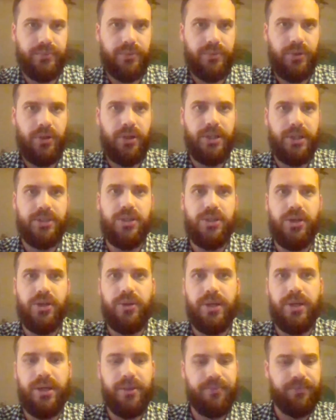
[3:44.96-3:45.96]
Alright, so
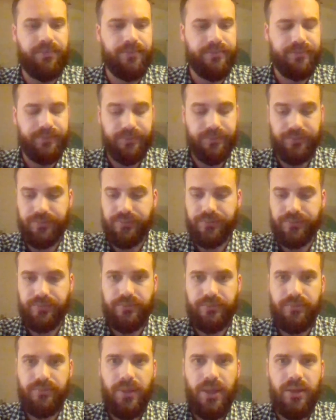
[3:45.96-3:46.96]

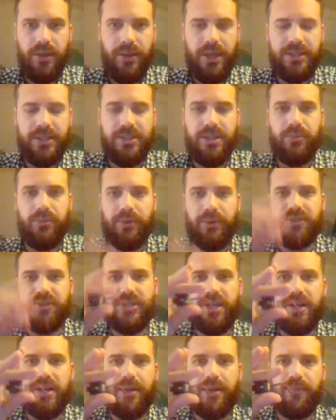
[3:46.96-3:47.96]
that's it. We've
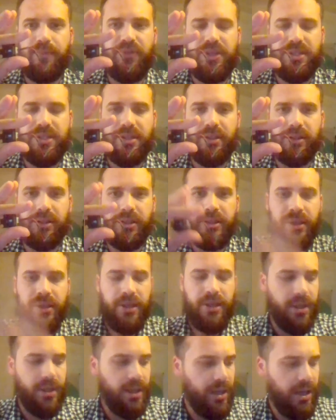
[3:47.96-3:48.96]
set it up physically,
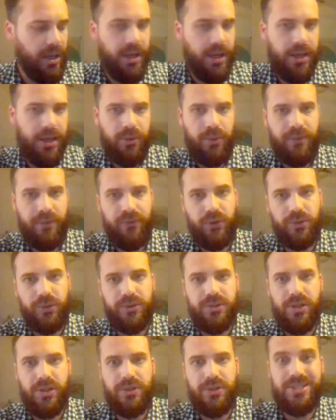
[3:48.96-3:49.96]
and we've
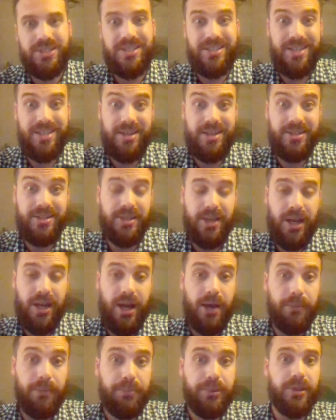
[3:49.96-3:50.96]
also set it
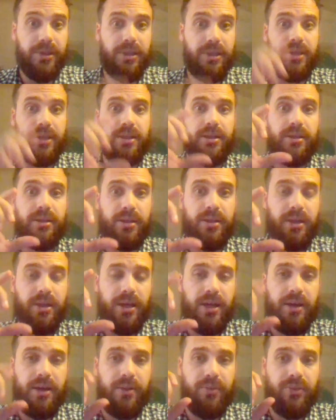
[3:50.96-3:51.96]
up in
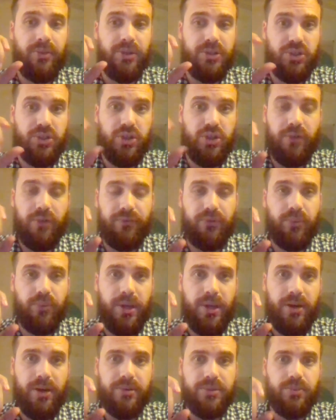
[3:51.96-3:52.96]
the
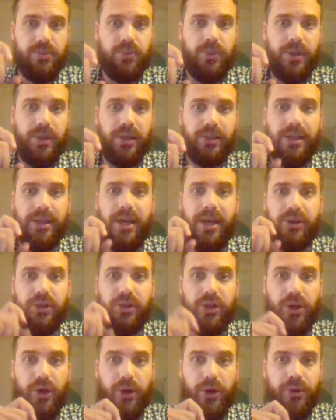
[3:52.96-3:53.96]
software as well in our
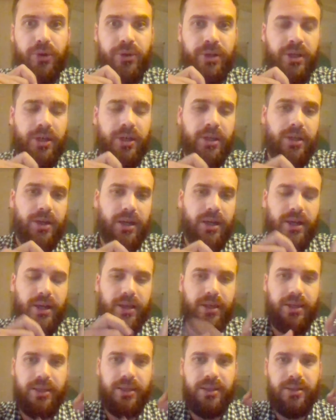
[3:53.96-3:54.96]
code.
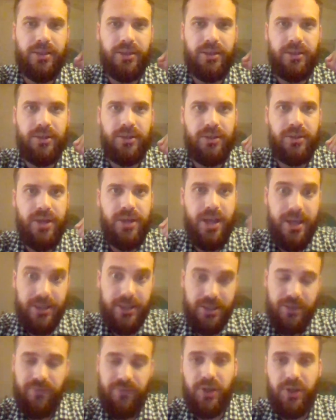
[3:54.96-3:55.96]
In the
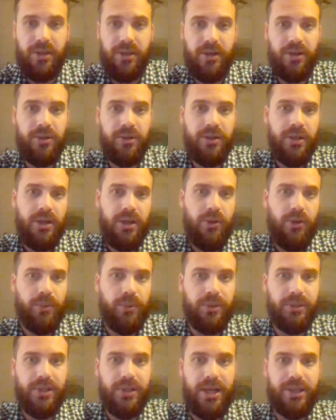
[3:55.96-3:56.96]
next video,
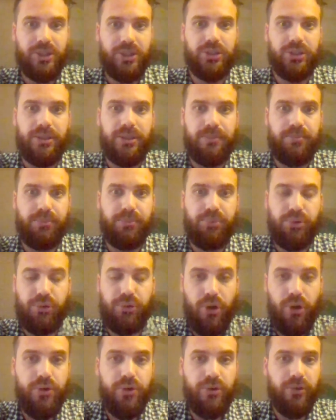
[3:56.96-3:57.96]
we'll actually
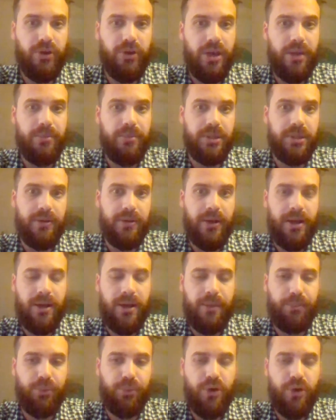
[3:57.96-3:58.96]
program
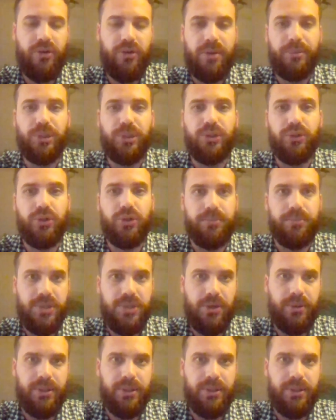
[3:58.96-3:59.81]
a loop so